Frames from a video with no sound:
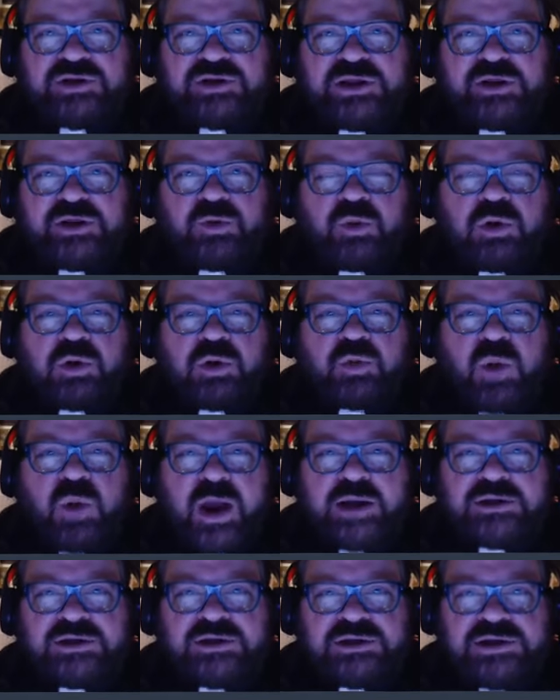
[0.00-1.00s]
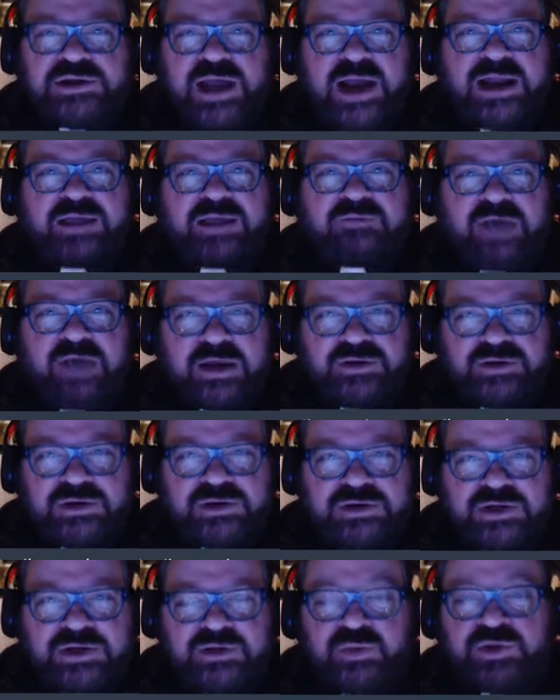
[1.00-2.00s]
you'll see the Worldwide Society of
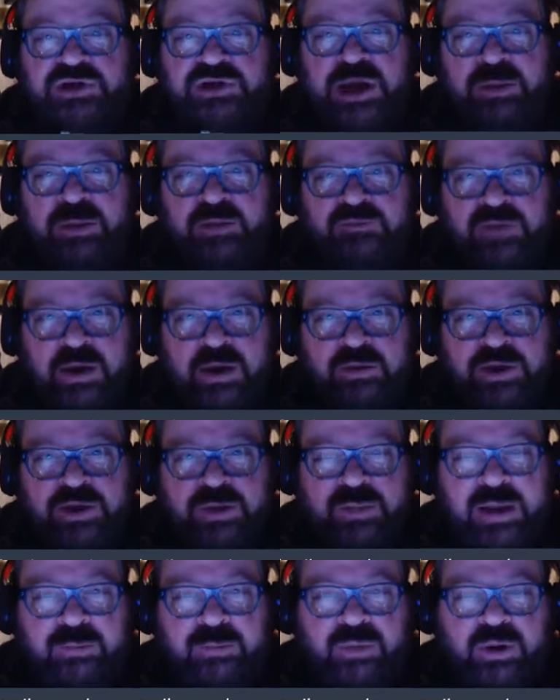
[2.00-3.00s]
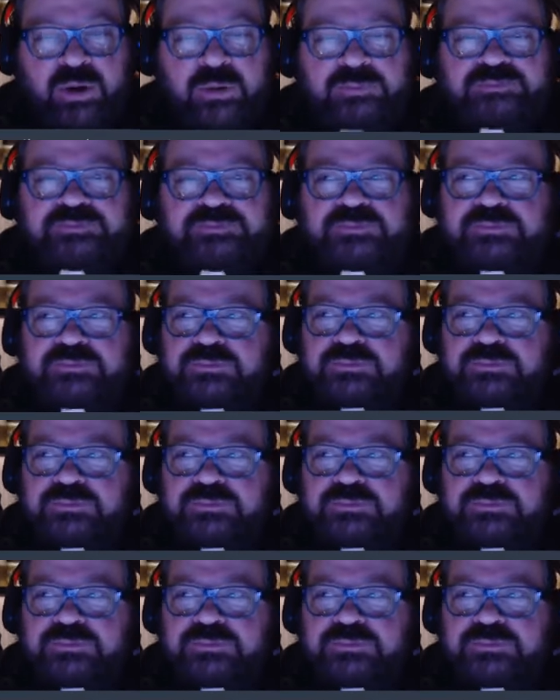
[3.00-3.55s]
Exorcists, which I'm a founding member.